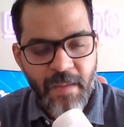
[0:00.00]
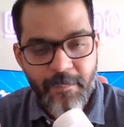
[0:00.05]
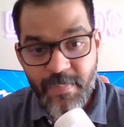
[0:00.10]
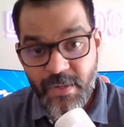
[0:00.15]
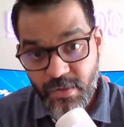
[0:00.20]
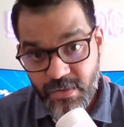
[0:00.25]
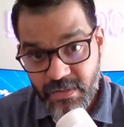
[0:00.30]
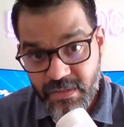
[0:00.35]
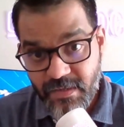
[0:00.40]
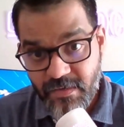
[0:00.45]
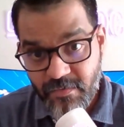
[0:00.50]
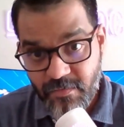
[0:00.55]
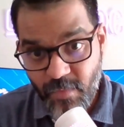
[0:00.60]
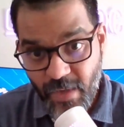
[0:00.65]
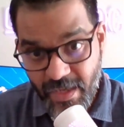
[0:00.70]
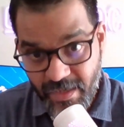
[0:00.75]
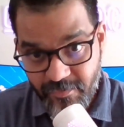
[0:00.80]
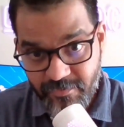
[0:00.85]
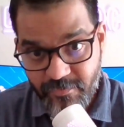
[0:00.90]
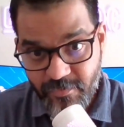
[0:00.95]
happen to the
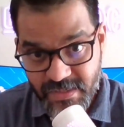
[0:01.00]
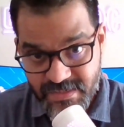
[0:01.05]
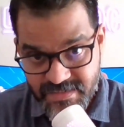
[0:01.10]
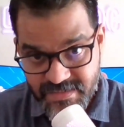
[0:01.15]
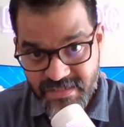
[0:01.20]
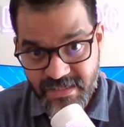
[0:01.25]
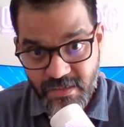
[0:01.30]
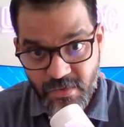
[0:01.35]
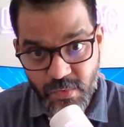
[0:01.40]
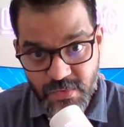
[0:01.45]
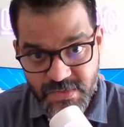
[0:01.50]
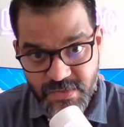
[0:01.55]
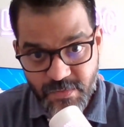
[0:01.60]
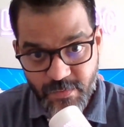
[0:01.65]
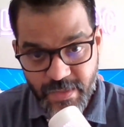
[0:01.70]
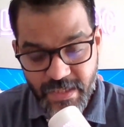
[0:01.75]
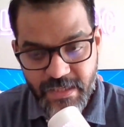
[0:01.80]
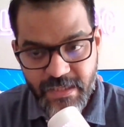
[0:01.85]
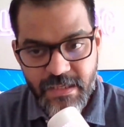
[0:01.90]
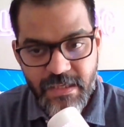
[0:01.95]
wife once he goes
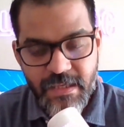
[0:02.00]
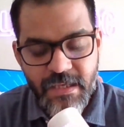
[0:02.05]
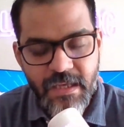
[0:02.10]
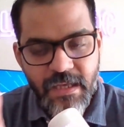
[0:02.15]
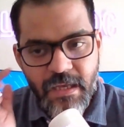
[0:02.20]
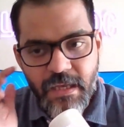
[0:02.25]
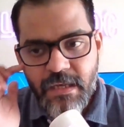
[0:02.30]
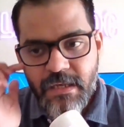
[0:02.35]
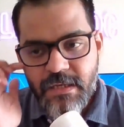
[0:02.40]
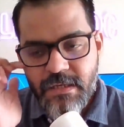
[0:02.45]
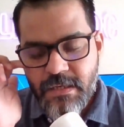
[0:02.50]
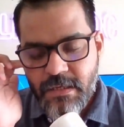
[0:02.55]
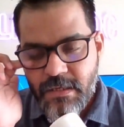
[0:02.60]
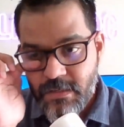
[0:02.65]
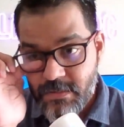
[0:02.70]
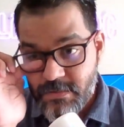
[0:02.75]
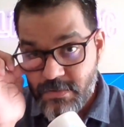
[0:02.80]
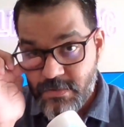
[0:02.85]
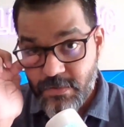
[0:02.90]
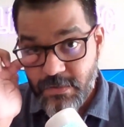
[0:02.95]
away
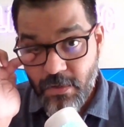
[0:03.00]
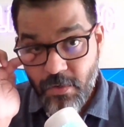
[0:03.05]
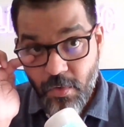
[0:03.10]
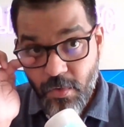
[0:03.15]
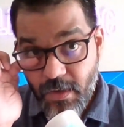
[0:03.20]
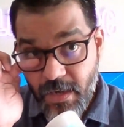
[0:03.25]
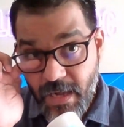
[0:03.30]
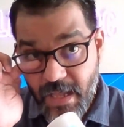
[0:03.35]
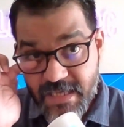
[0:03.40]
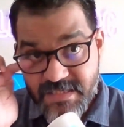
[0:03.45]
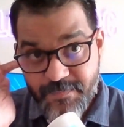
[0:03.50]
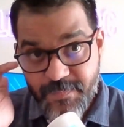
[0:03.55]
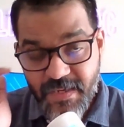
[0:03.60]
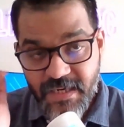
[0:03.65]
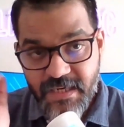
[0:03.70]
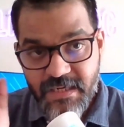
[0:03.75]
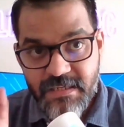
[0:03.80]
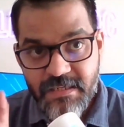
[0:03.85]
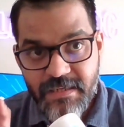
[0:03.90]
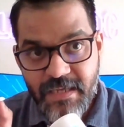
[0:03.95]
so the whole
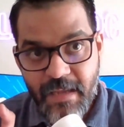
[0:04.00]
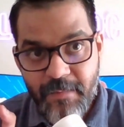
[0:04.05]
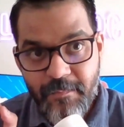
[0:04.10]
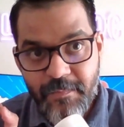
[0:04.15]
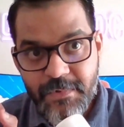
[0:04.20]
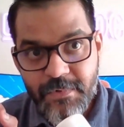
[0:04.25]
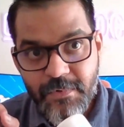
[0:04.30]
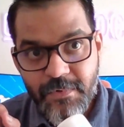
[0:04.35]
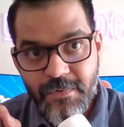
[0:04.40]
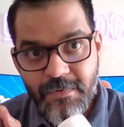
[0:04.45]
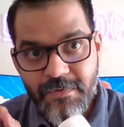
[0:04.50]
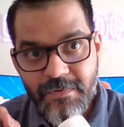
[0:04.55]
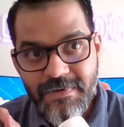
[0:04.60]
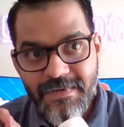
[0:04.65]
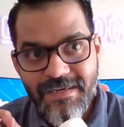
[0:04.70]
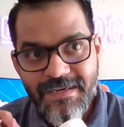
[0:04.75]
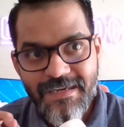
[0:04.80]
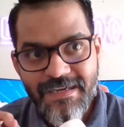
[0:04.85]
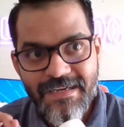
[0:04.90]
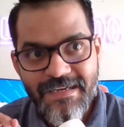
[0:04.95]
aspect came
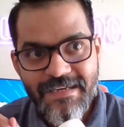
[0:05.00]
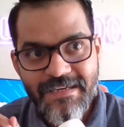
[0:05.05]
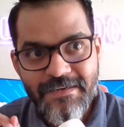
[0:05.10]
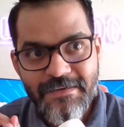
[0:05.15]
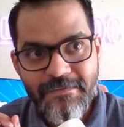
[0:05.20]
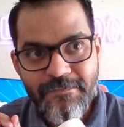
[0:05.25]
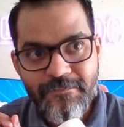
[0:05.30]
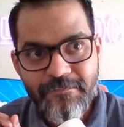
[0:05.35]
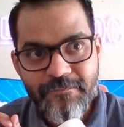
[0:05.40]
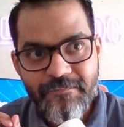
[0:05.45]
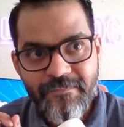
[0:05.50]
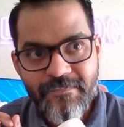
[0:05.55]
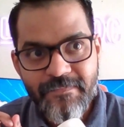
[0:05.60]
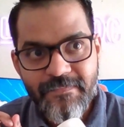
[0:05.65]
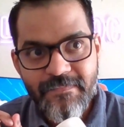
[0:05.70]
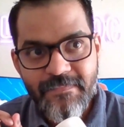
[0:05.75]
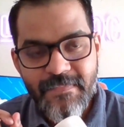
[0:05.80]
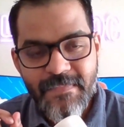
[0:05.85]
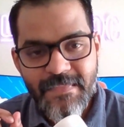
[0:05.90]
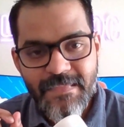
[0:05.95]
to uh,
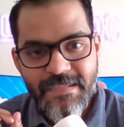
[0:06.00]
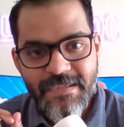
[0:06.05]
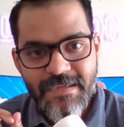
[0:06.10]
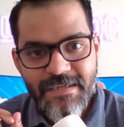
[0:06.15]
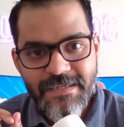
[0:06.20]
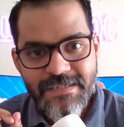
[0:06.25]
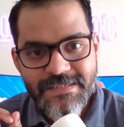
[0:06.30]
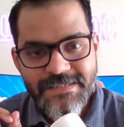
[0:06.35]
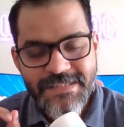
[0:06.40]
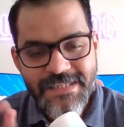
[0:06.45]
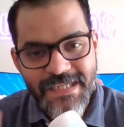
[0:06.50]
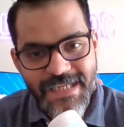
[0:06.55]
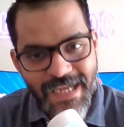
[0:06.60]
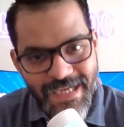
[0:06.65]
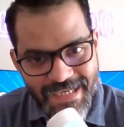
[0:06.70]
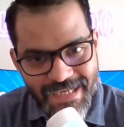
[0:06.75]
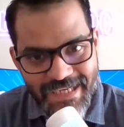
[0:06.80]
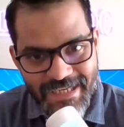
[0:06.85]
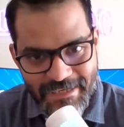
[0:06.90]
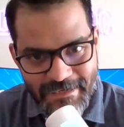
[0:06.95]
she
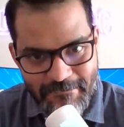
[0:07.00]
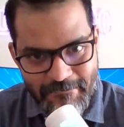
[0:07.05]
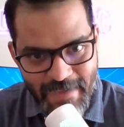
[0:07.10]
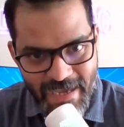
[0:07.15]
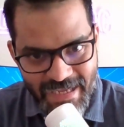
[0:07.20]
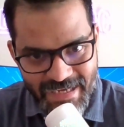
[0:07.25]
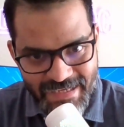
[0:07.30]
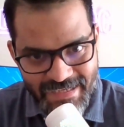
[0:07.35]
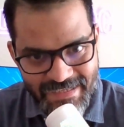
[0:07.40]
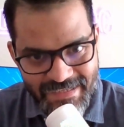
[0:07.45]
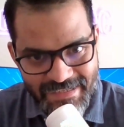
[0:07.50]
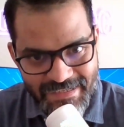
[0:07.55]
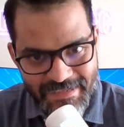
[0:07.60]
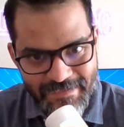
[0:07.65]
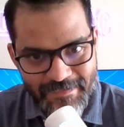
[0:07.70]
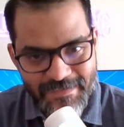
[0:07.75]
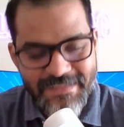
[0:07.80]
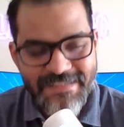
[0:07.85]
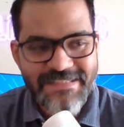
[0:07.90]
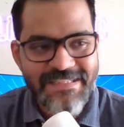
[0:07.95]
getting remarried
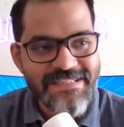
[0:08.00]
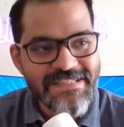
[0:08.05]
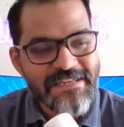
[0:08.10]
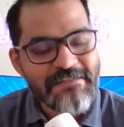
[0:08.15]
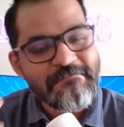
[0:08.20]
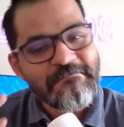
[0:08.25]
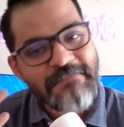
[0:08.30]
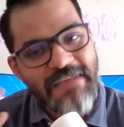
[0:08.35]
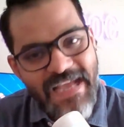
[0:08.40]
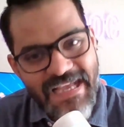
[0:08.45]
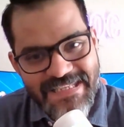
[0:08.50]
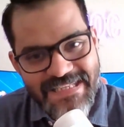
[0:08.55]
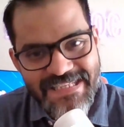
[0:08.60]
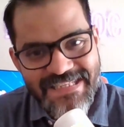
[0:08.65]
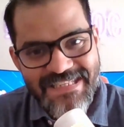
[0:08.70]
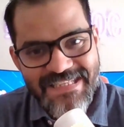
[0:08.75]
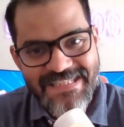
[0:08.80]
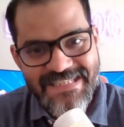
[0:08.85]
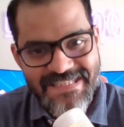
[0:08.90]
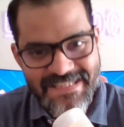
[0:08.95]
just
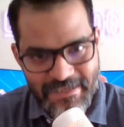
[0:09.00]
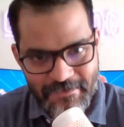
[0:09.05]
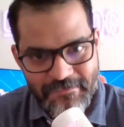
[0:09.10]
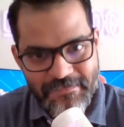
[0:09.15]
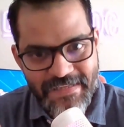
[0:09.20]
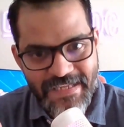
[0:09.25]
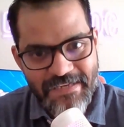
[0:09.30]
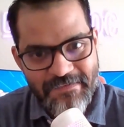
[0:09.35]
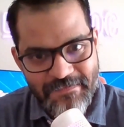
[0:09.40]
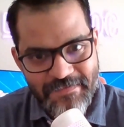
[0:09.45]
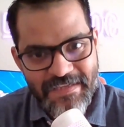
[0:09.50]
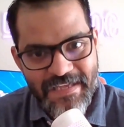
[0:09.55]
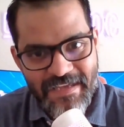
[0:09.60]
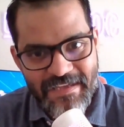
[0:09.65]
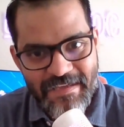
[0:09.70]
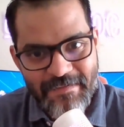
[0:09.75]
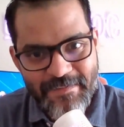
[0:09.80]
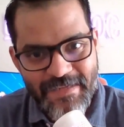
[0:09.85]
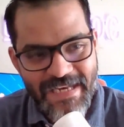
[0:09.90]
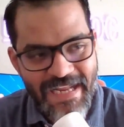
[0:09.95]
imagine the stuff that we
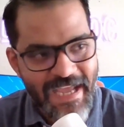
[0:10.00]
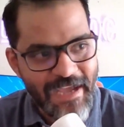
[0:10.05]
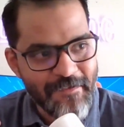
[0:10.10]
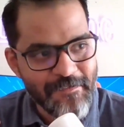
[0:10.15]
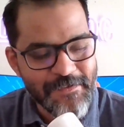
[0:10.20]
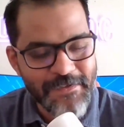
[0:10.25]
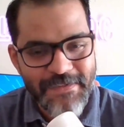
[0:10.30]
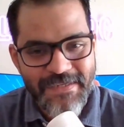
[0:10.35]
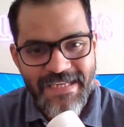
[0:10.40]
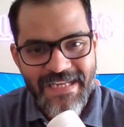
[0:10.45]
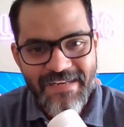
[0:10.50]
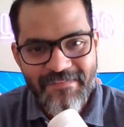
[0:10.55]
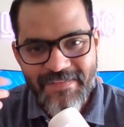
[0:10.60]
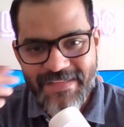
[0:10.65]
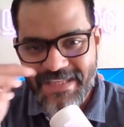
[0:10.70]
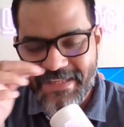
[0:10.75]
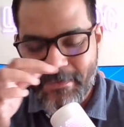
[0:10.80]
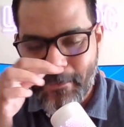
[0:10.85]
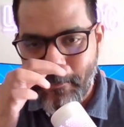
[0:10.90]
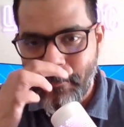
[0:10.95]
have i mean i have to deal
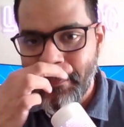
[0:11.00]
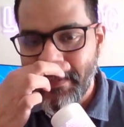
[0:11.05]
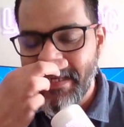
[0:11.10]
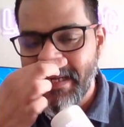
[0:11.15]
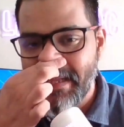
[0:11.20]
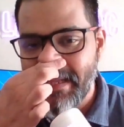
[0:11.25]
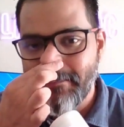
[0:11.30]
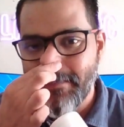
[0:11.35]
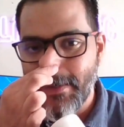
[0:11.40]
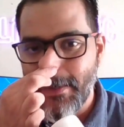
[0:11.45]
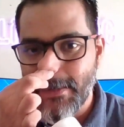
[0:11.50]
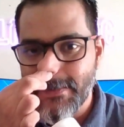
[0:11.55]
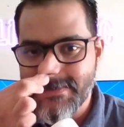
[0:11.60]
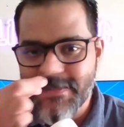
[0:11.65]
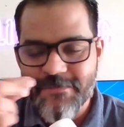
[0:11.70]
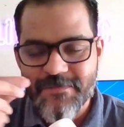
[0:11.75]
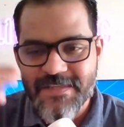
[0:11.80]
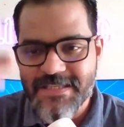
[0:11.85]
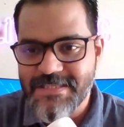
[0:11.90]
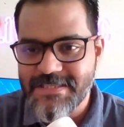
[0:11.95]
with in the opd
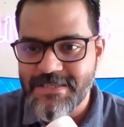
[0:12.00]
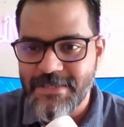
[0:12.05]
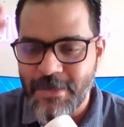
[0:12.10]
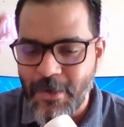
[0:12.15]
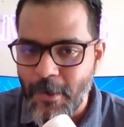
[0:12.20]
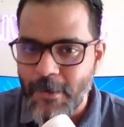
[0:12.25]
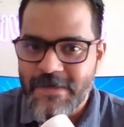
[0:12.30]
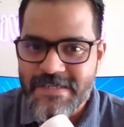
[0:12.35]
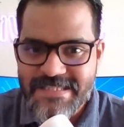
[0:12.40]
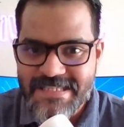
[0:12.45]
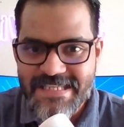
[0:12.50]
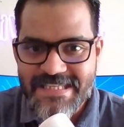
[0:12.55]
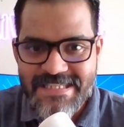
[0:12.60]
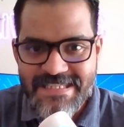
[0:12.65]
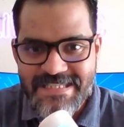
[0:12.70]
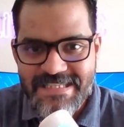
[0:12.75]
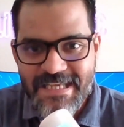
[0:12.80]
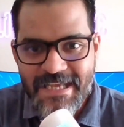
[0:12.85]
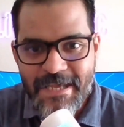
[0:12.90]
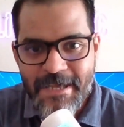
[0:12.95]
because of this
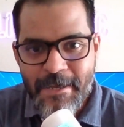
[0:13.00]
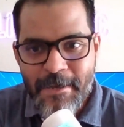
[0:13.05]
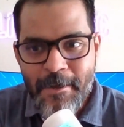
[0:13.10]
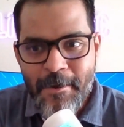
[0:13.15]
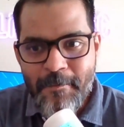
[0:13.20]
nonsense